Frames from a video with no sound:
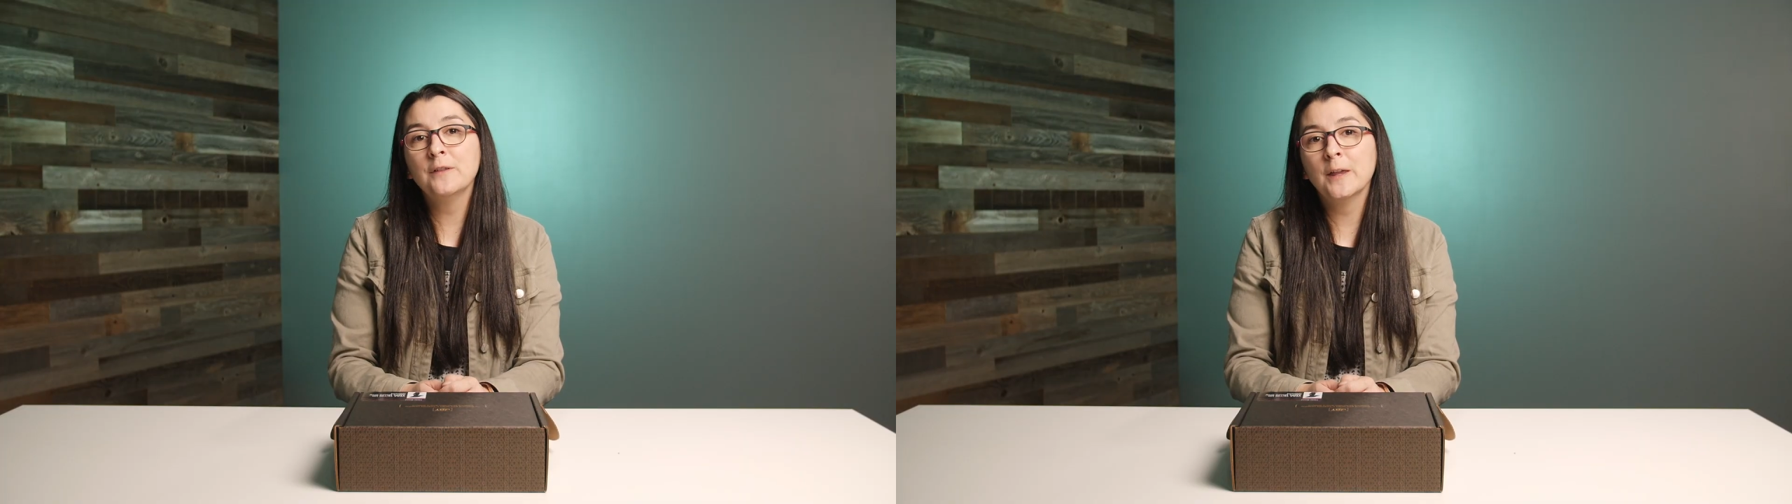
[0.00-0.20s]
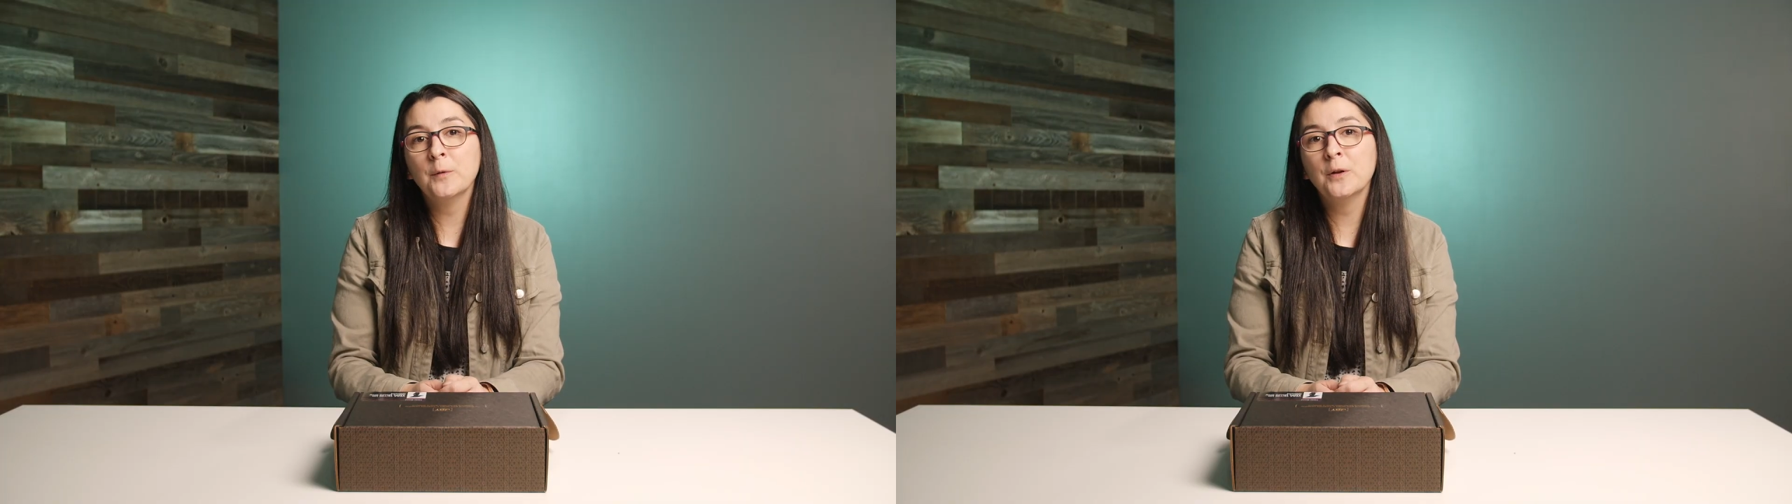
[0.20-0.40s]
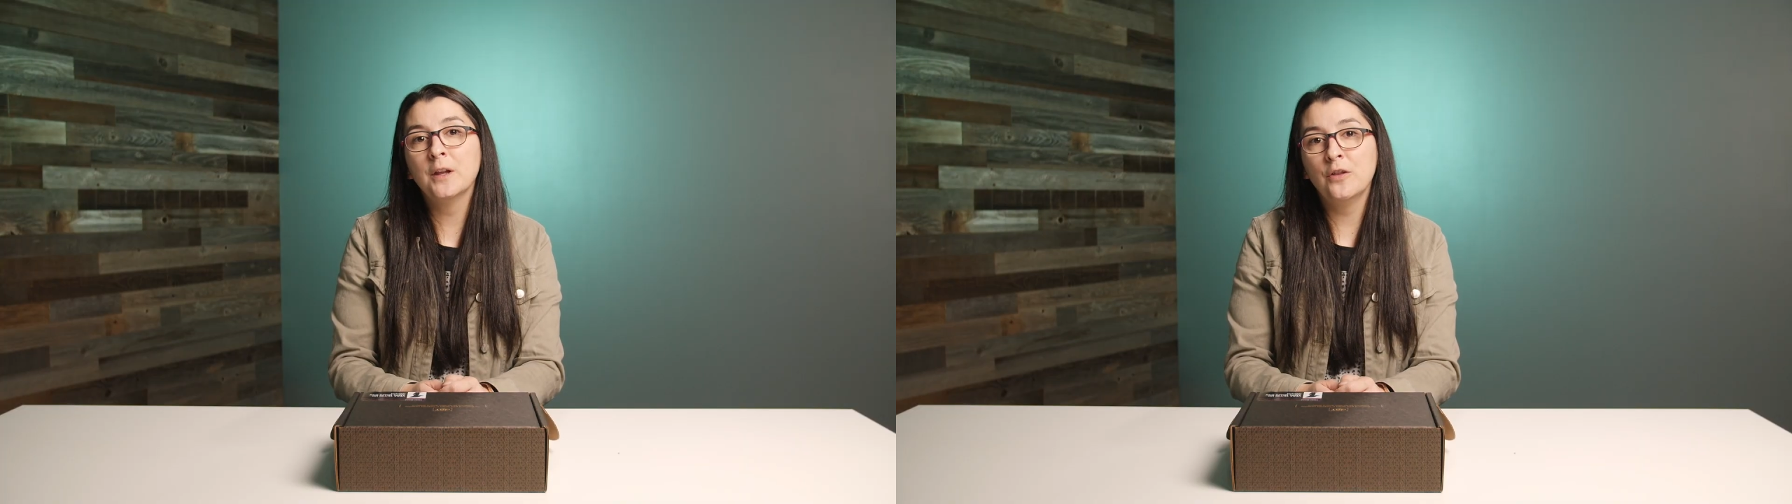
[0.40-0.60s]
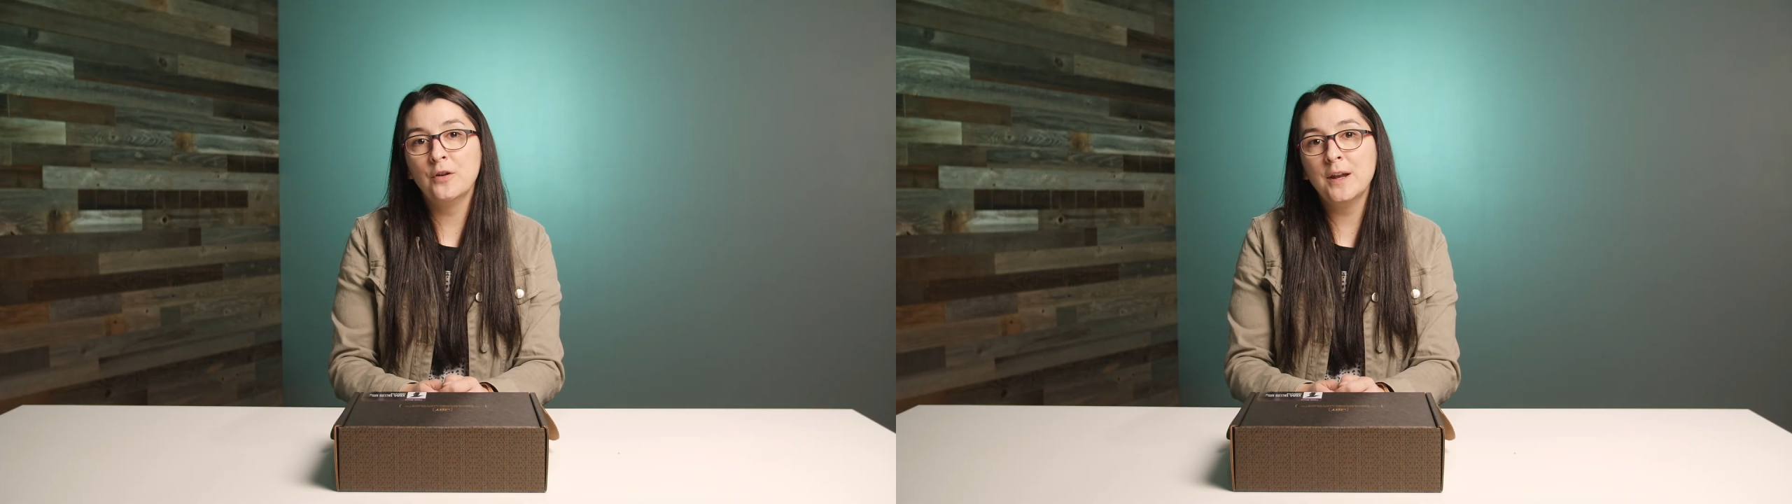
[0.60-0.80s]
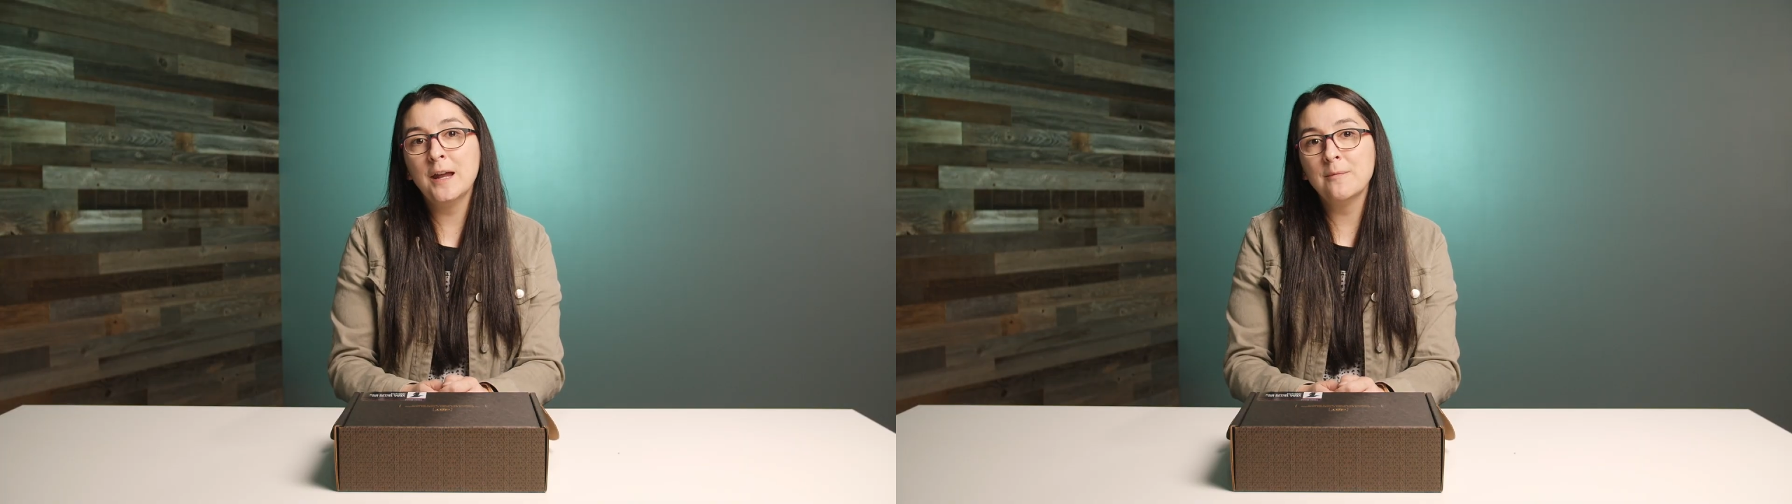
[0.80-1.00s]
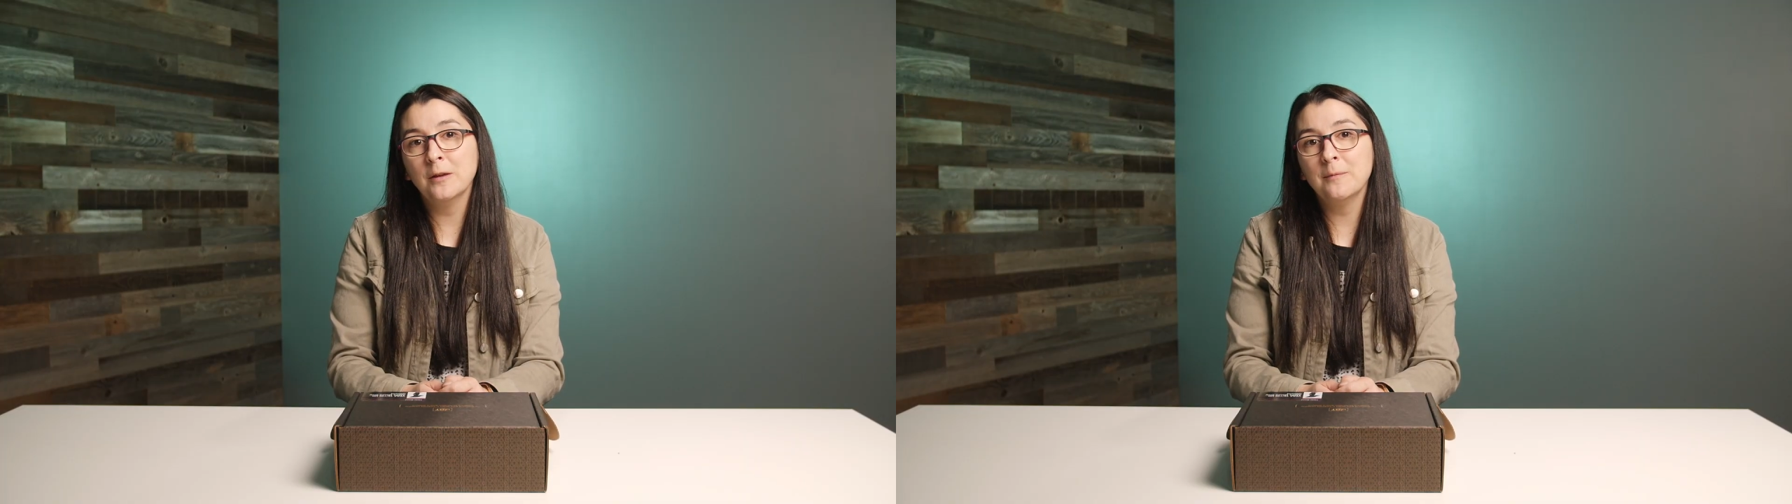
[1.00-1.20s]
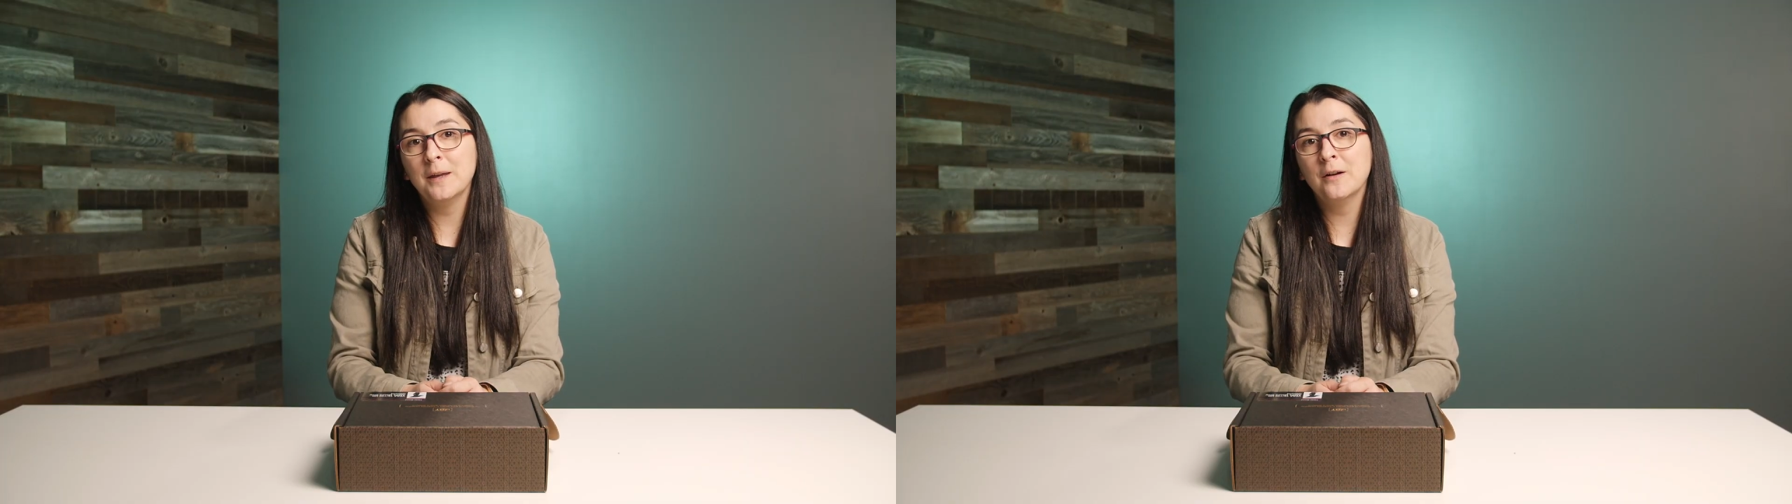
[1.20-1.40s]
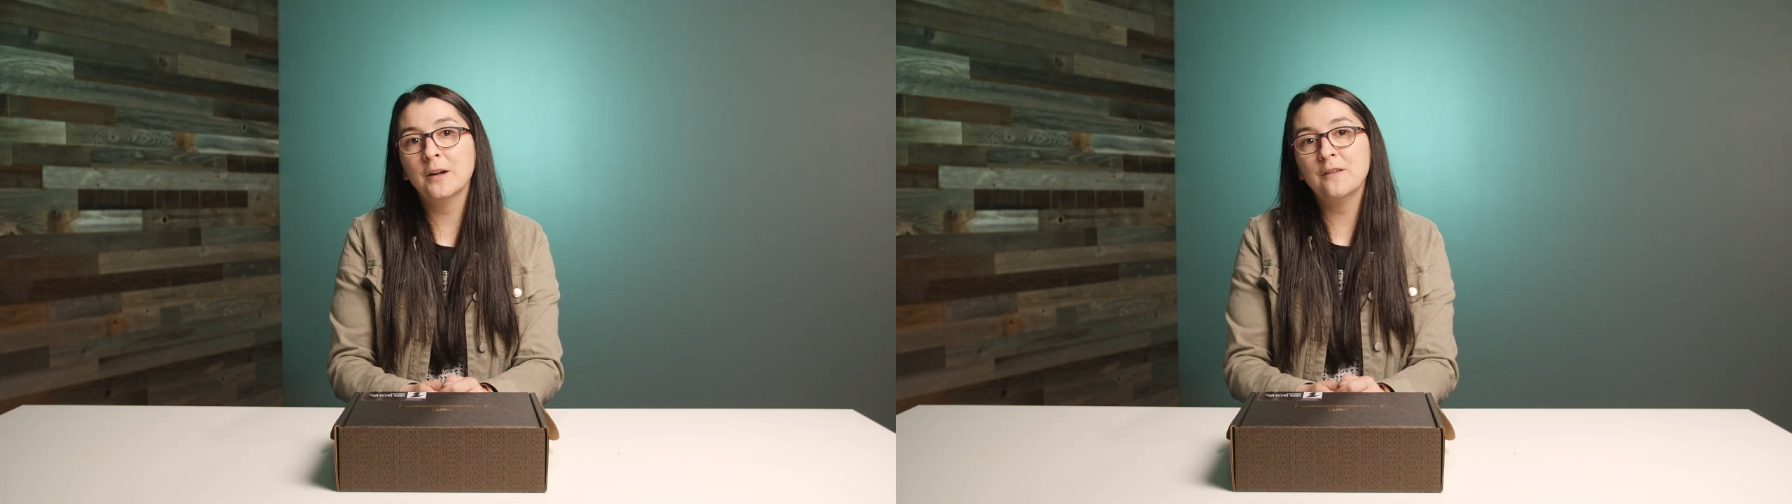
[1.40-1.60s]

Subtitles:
available in a 38mm